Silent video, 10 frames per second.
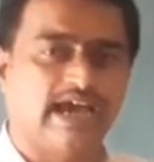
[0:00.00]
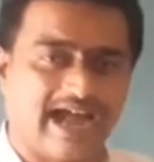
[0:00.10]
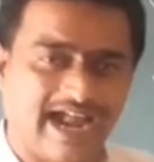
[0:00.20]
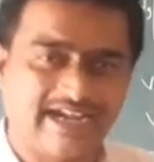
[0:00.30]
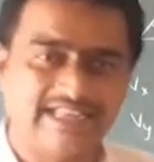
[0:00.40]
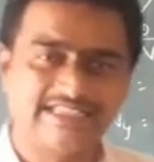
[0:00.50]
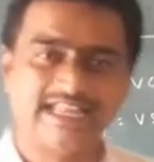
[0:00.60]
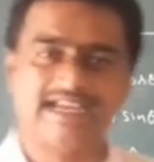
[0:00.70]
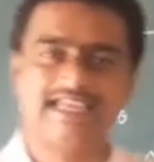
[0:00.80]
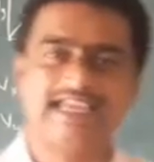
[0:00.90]

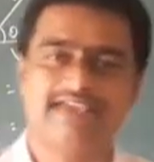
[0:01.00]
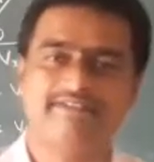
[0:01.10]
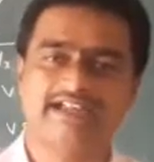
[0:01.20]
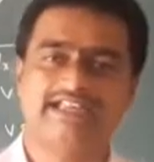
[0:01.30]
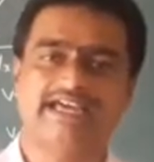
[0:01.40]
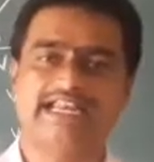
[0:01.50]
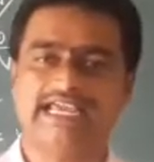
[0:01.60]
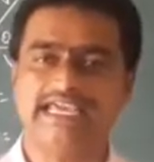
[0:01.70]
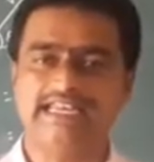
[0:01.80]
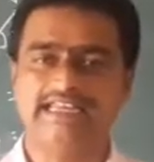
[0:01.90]
understanding a vector
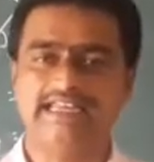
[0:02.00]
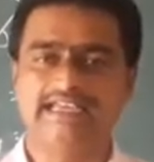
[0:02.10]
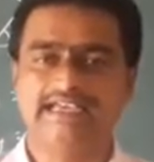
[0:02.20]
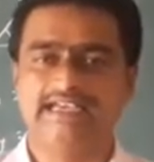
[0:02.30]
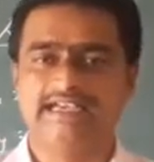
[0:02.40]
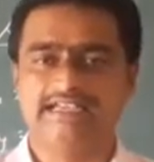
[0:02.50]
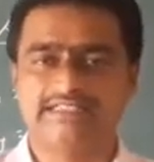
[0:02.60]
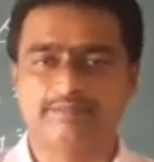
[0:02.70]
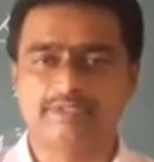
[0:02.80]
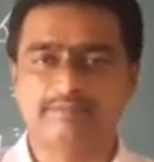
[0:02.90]
in
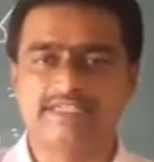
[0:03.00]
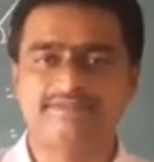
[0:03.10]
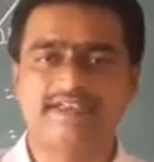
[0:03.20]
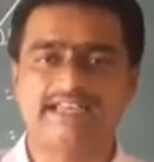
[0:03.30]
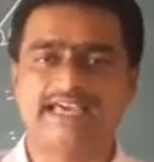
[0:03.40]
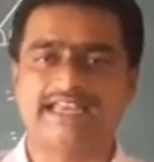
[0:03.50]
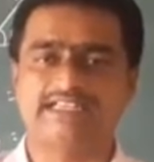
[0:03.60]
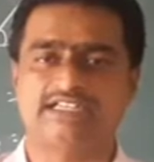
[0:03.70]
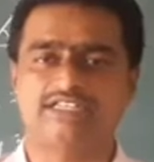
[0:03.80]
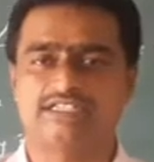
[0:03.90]
some specific
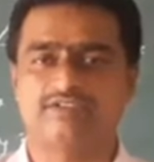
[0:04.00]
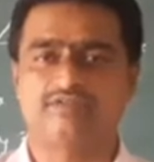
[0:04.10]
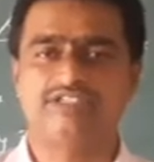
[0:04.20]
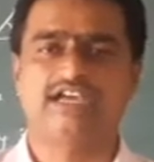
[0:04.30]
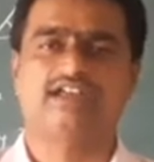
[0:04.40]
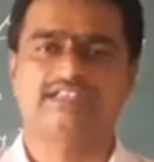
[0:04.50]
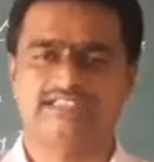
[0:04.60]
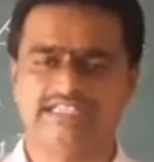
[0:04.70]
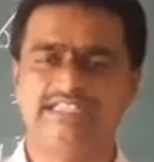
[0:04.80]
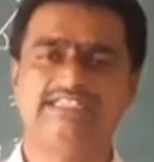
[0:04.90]
directions, which are
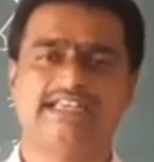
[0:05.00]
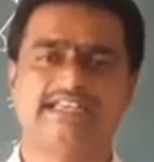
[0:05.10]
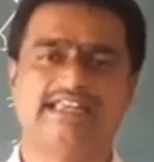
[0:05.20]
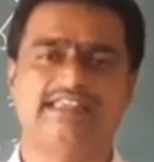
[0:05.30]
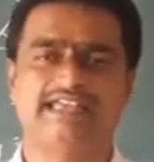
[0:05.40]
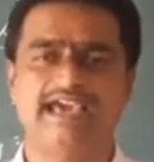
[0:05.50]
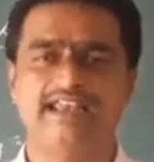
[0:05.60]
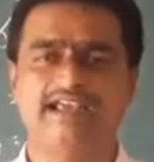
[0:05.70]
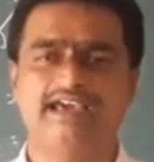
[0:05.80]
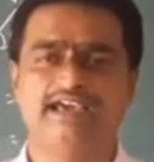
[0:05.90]
in general they are
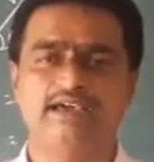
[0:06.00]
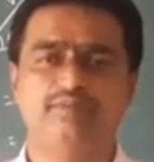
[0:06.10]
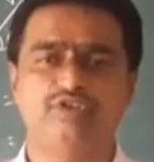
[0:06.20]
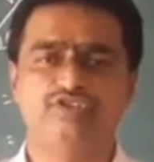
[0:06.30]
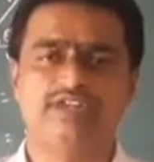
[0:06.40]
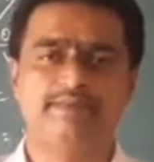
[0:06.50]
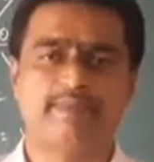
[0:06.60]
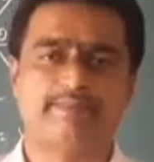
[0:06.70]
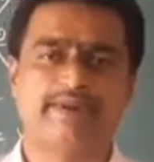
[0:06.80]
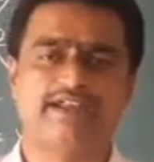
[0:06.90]
mutually
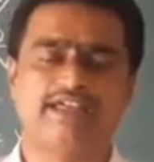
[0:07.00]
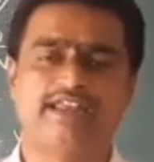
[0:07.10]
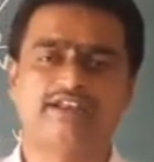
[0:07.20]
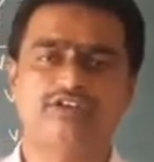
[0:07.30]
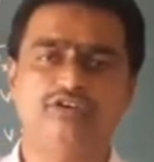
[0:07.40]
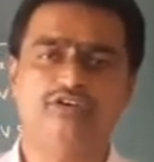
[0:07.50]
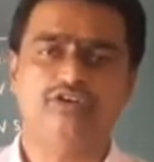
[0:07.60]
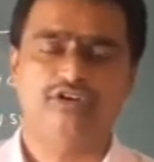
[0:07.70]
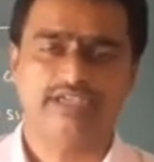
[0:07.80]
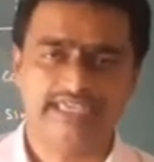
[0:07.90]
perpendicular to
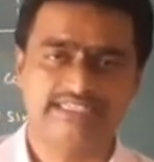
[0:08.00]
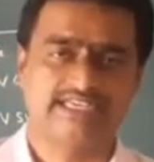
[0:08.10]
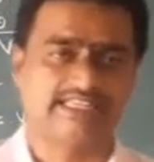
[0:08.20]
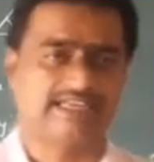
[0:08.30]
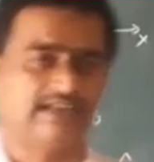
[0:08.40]
each other,